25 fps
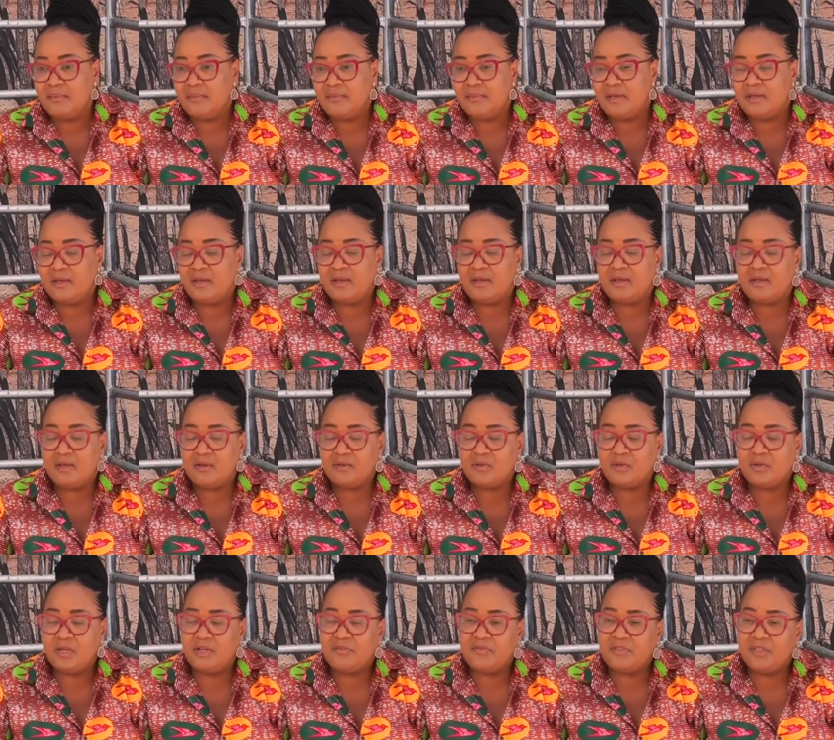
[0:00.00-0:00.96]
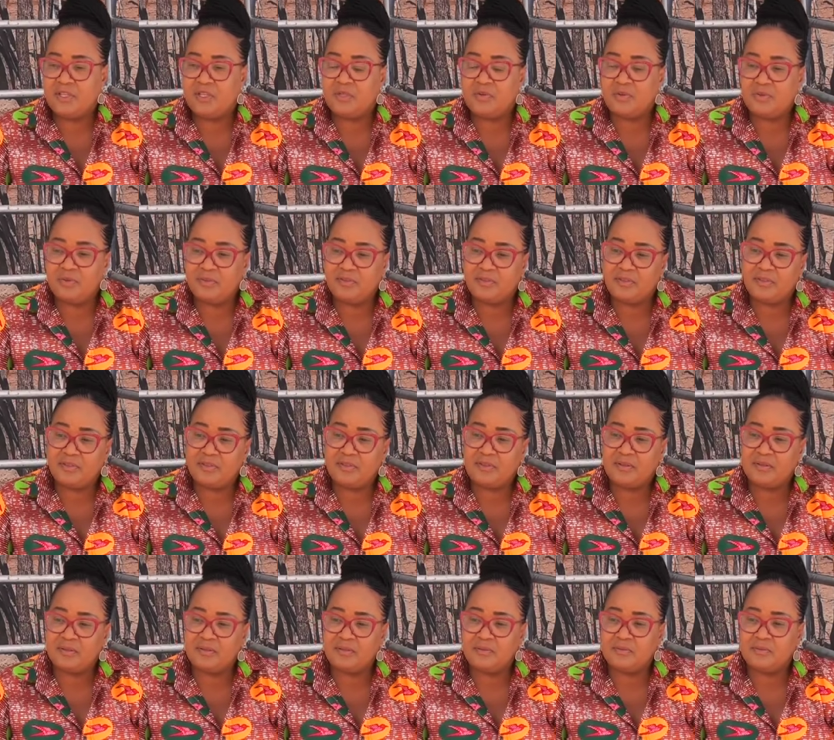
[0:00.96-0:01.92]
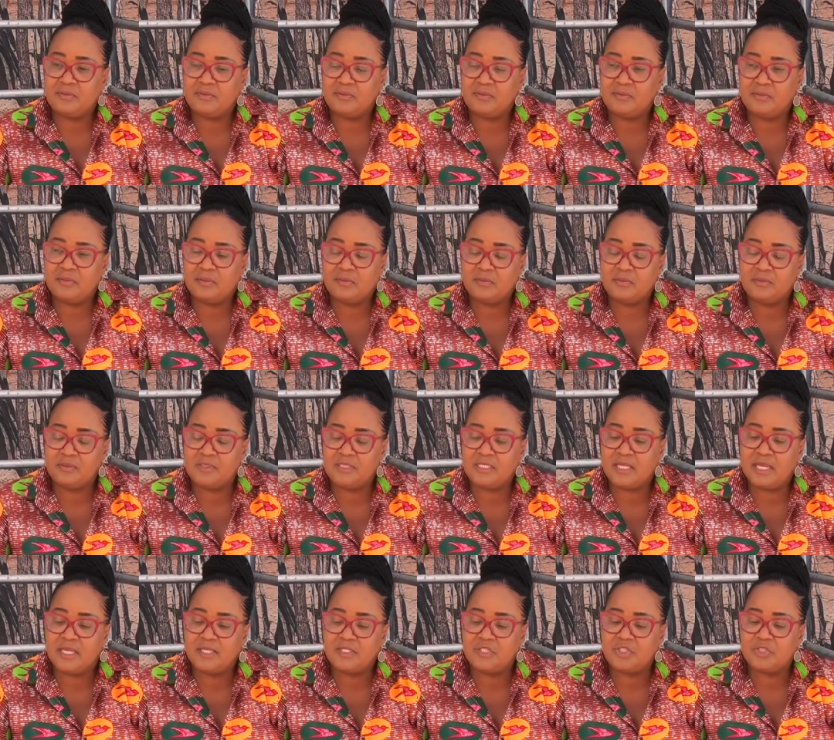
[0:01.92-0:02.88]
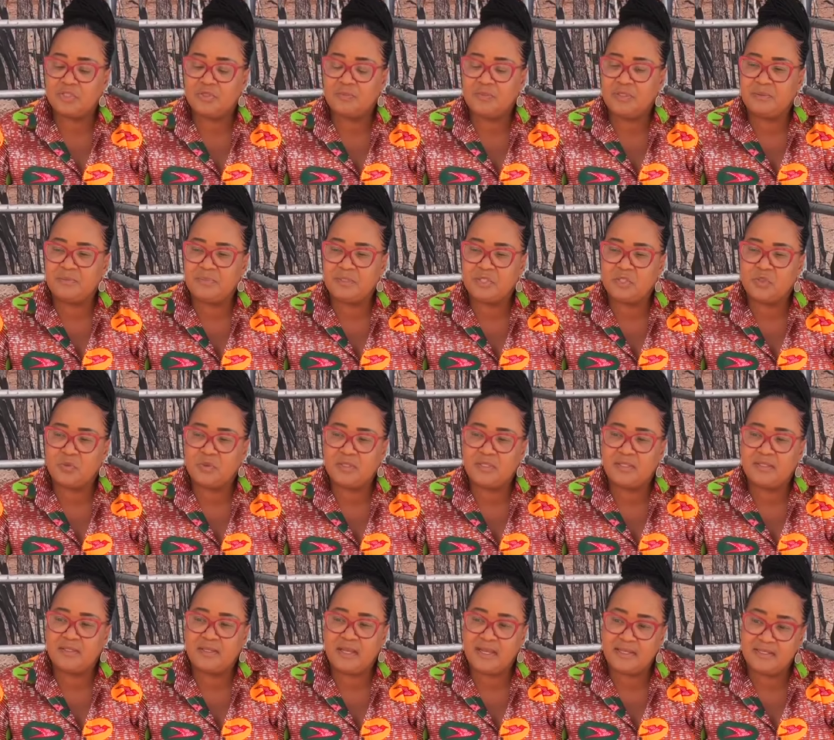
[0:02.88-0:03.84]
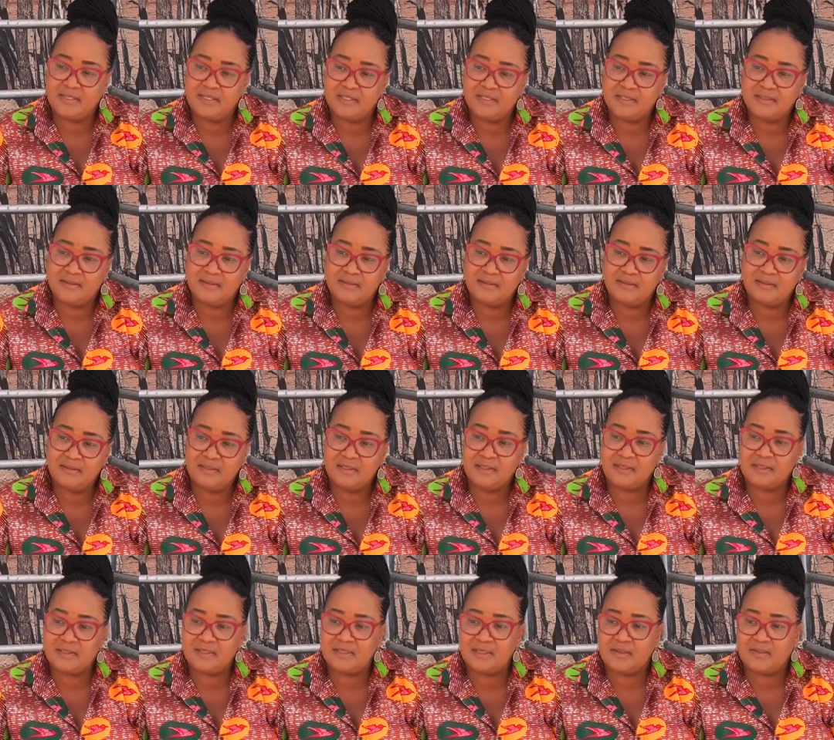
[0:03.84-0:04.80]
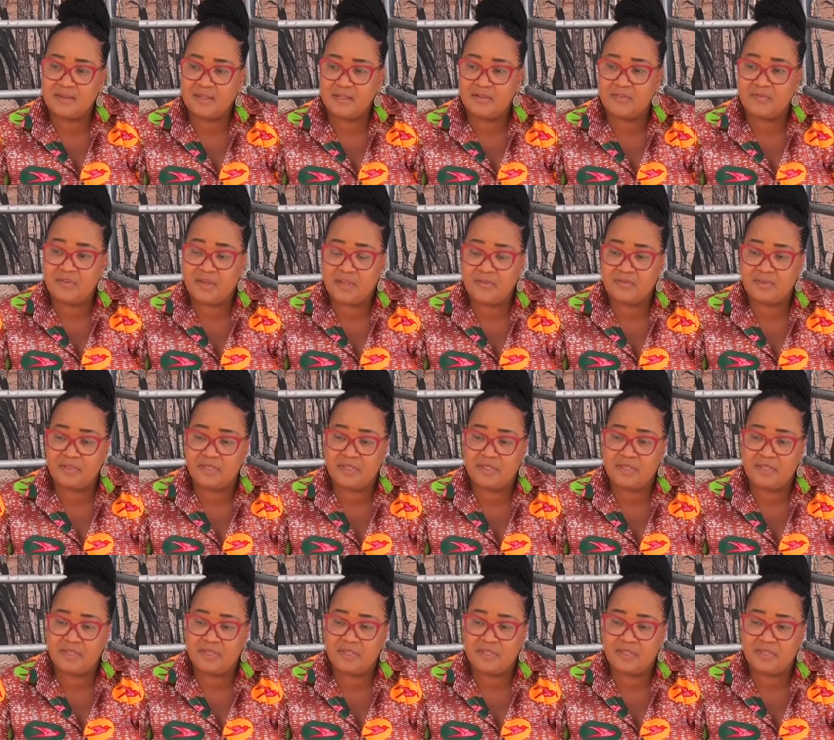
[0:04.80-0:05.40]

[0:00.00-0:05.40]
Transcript: Uh, you have the youth, whose age should be between 18 years and 35